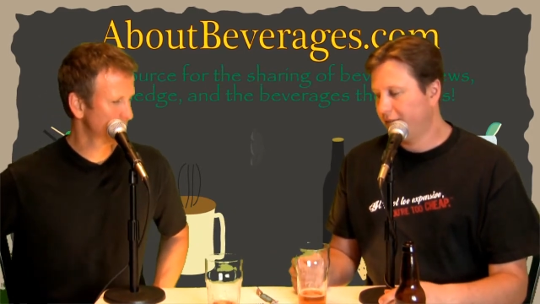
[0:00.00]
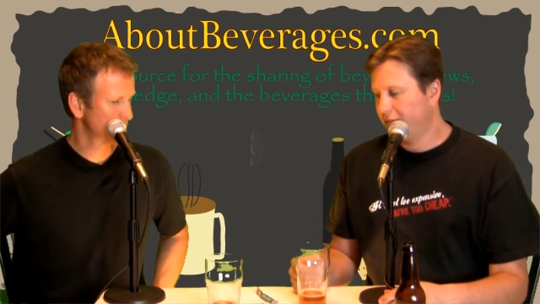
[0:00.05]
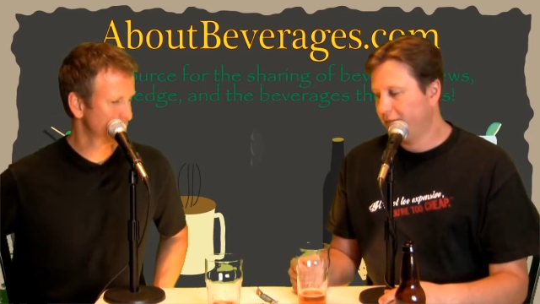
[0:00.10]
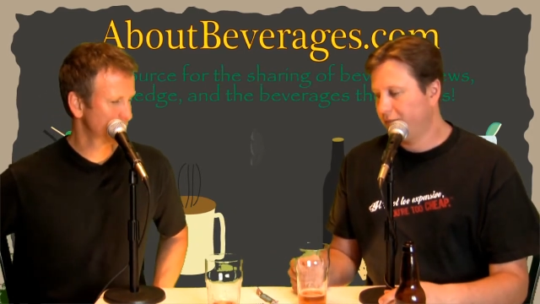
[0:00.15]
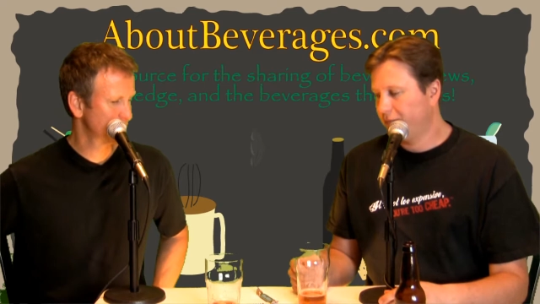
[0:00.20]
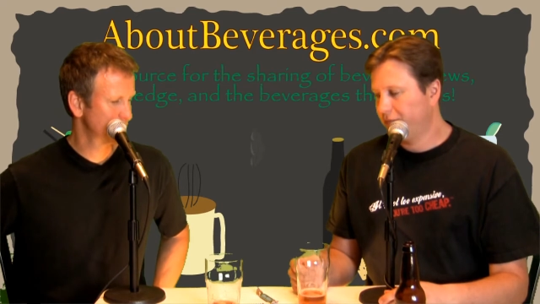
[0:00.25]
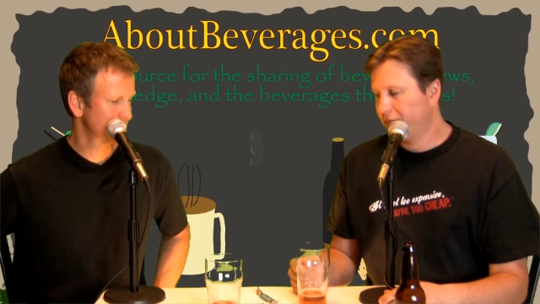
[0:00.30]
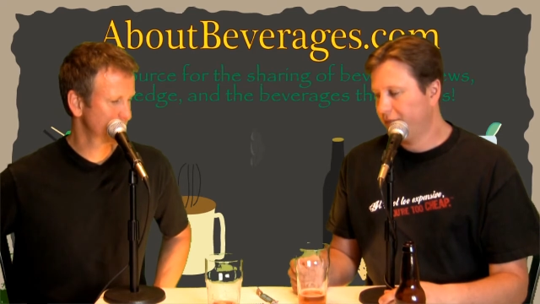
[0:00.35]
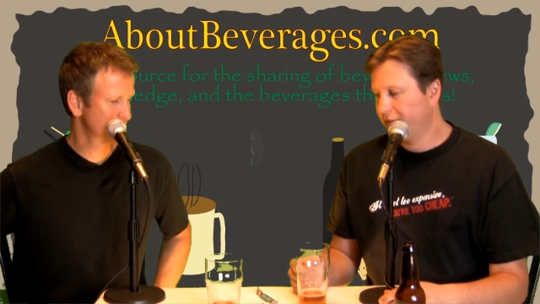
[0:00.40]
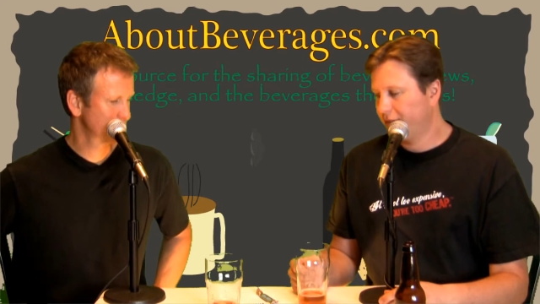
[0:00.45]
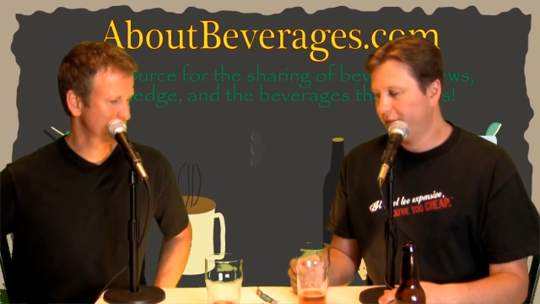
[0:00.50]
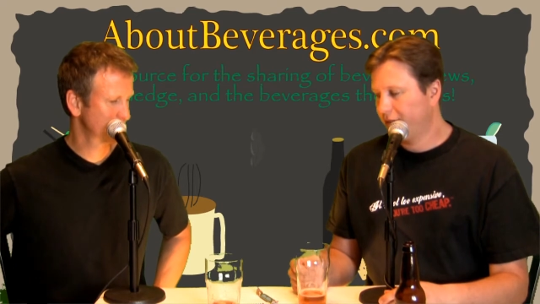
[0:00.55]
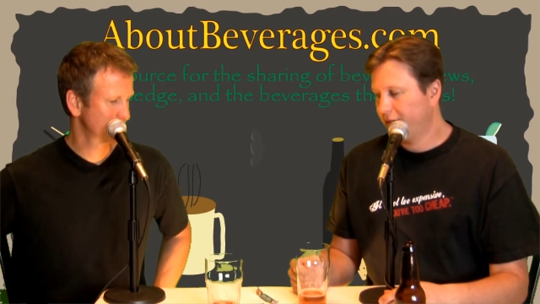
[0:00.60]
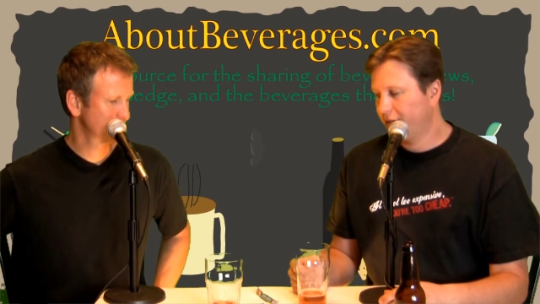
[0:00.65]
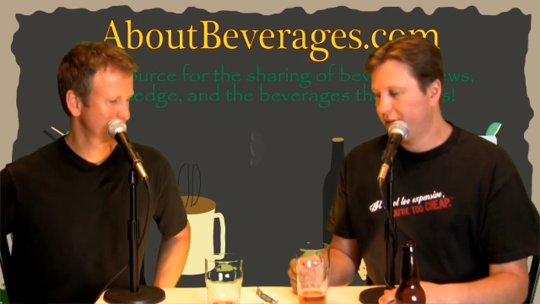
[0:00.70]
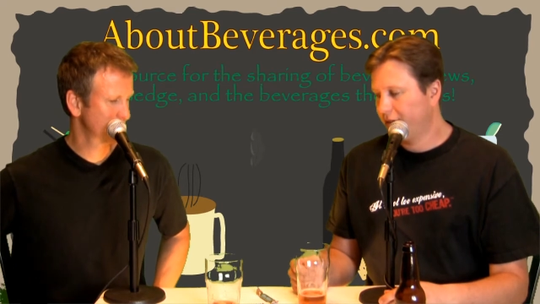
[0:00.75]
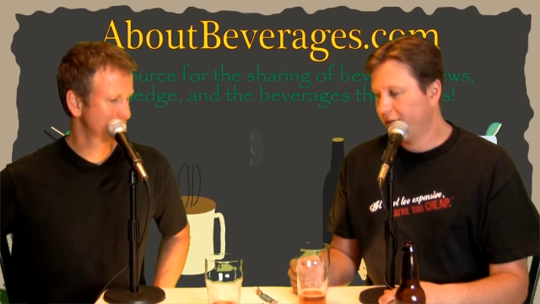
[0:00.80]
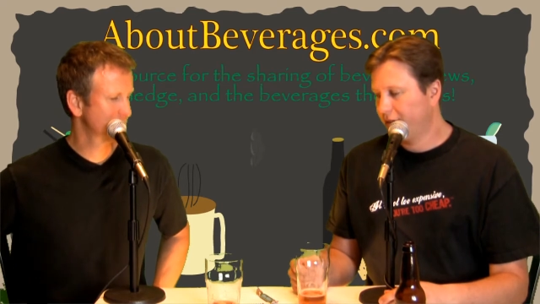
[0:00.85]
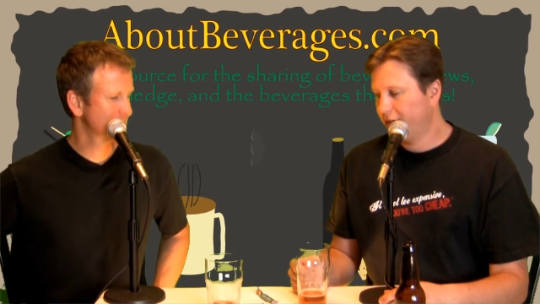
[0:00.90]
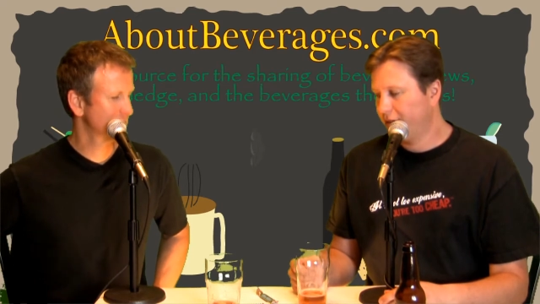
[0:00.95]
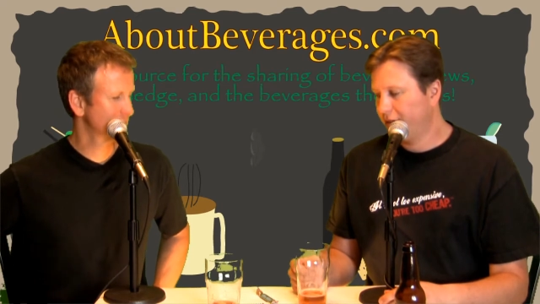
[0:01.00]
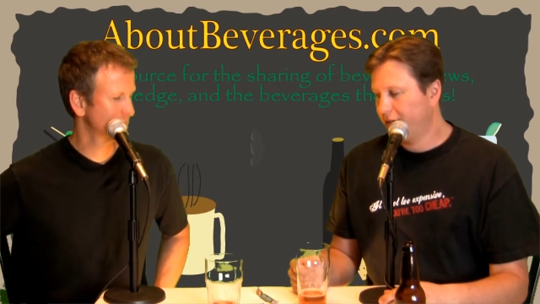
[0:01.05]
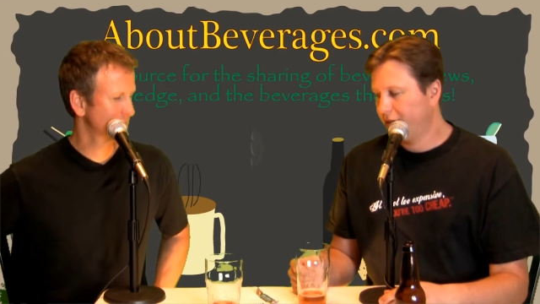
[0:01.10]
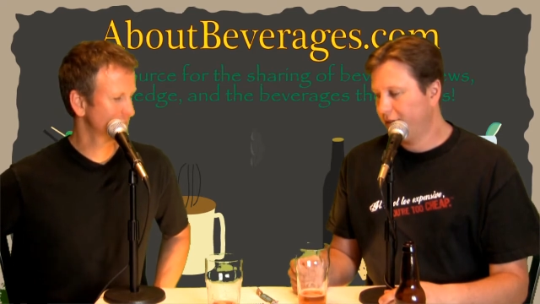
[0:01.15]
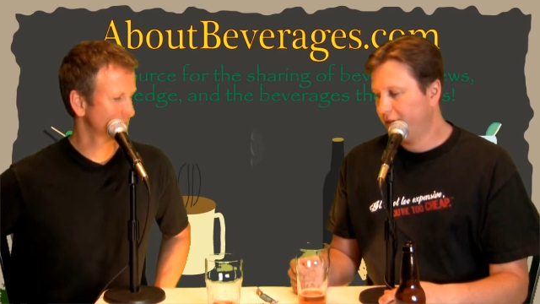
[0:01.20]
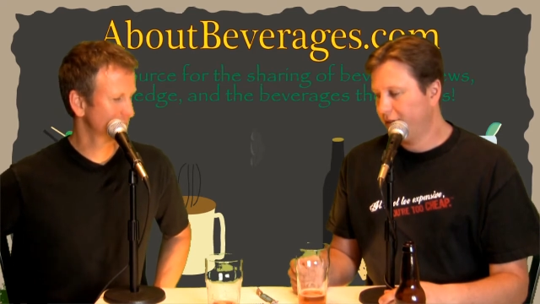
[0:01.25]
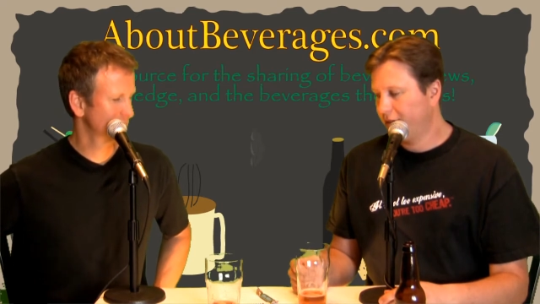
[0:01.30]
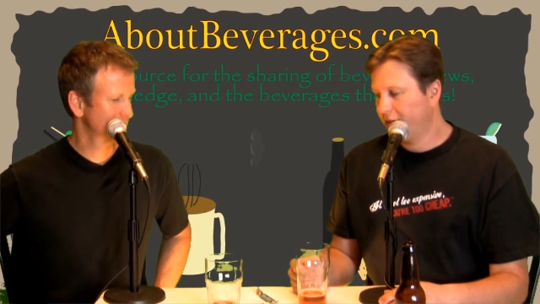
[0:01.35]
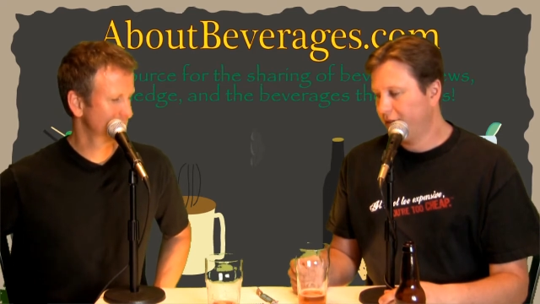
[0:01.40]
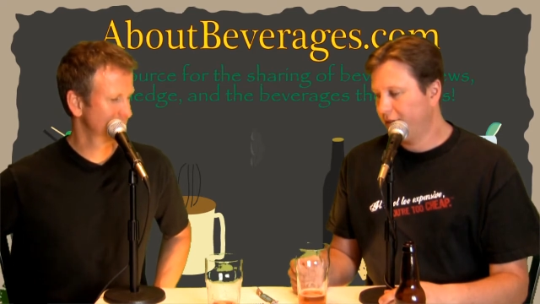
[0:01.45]

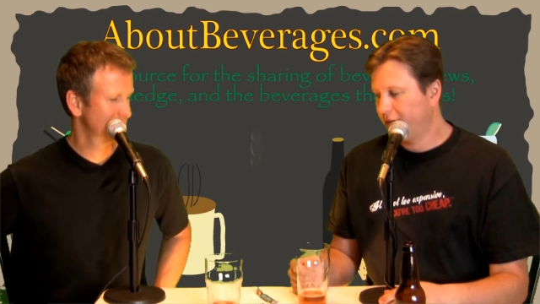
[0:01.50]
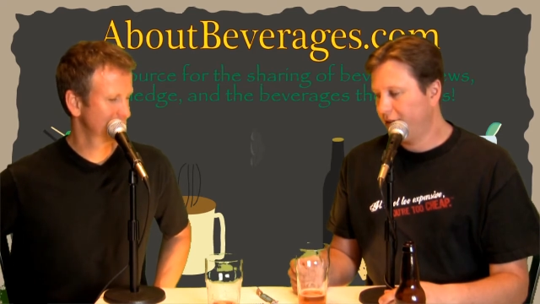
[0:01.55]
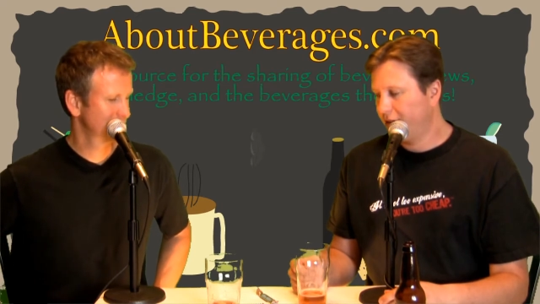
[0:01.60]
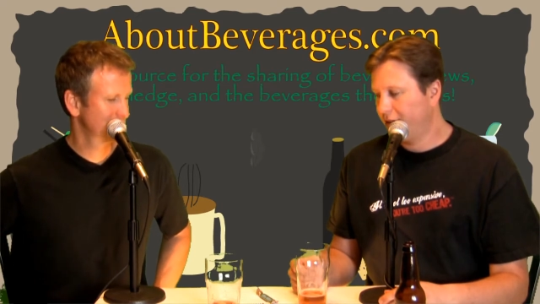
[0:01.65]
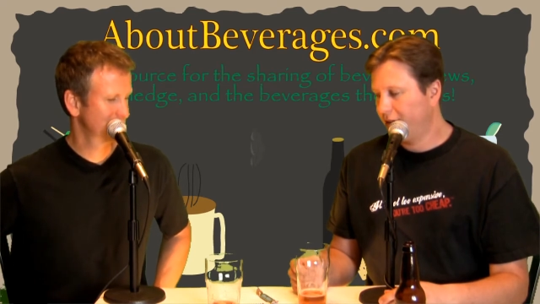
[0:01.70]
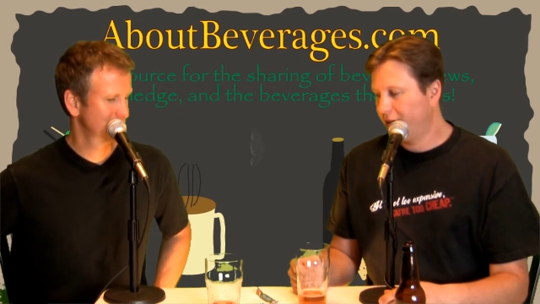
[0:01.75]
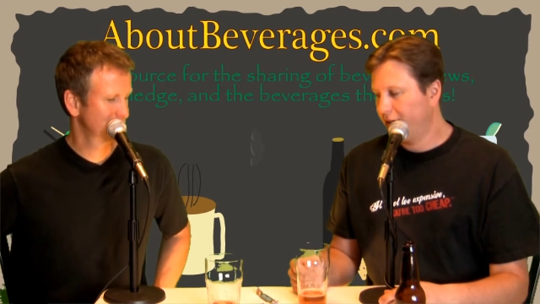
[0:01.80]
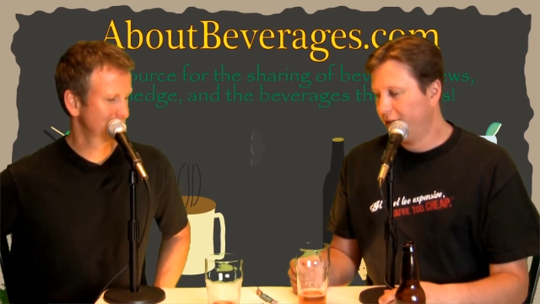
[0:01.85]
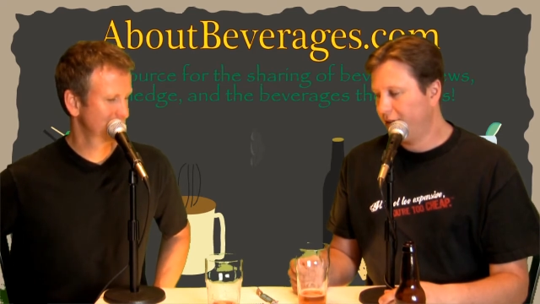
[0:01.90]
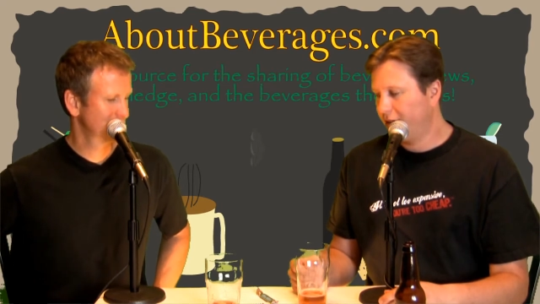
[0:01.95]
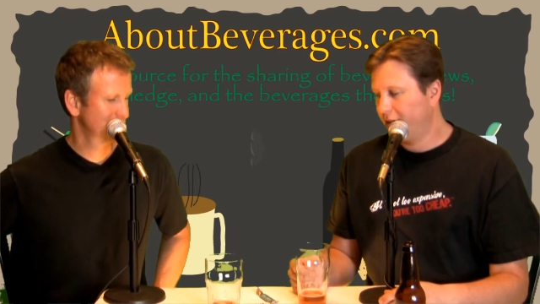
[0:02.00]
Nothing is said.